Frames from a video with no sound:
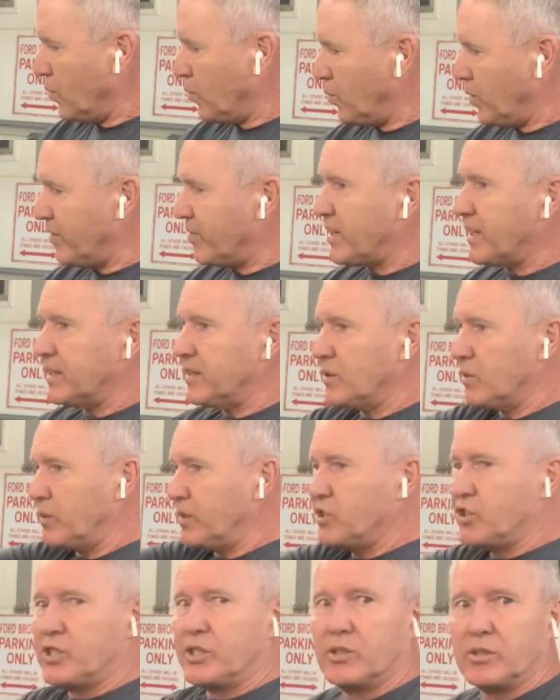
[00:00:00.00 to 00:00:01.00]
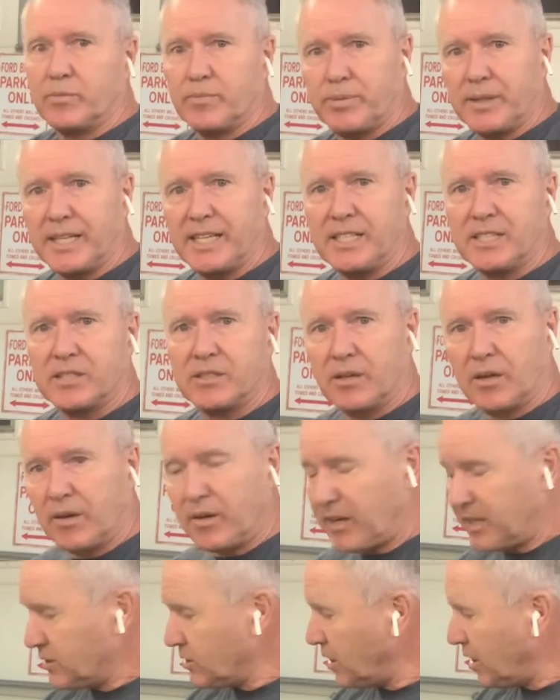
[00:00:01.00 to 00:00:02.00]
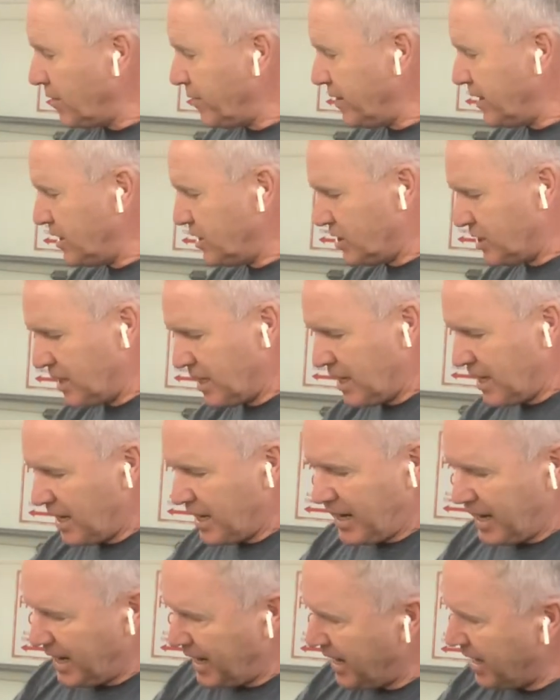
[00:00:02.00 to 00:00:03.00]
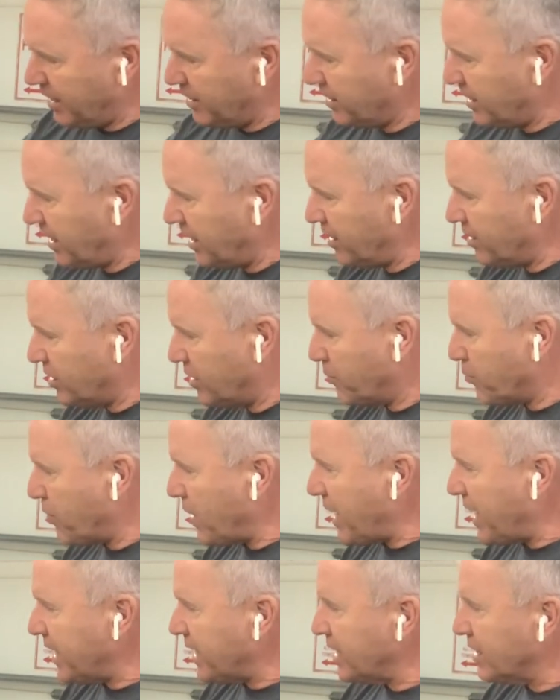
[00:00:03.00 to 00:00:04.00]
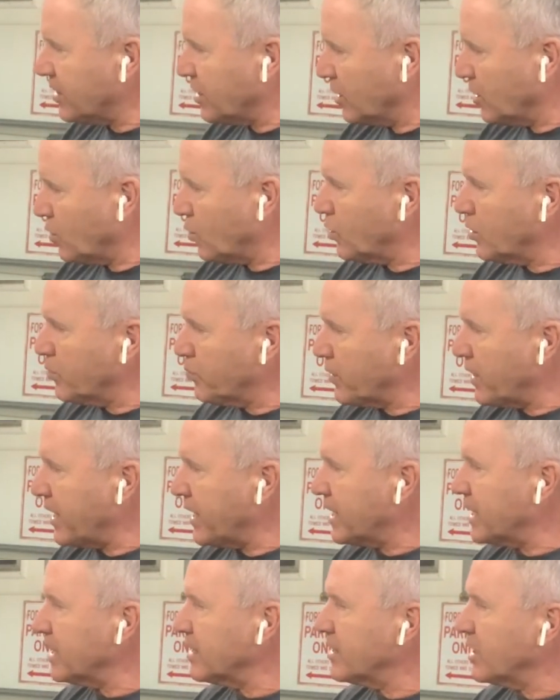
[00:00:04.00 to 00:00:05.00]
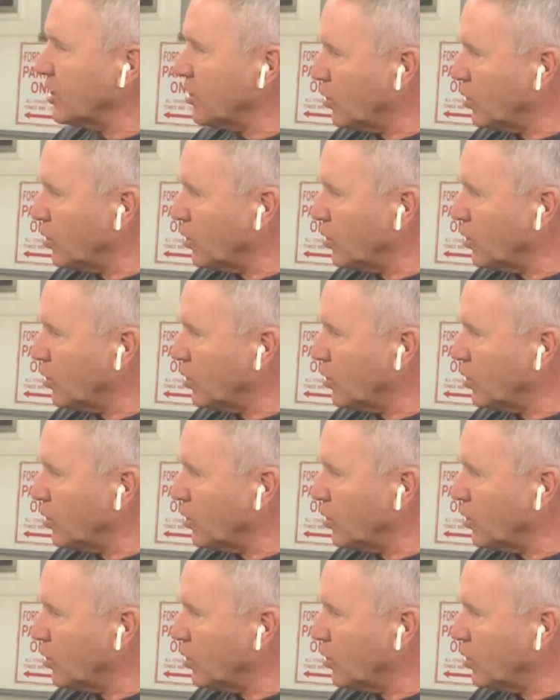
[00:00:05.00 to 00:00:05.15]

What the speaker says: we've got the windshield in place, that's obvious. And then the bracket, the lower bracket that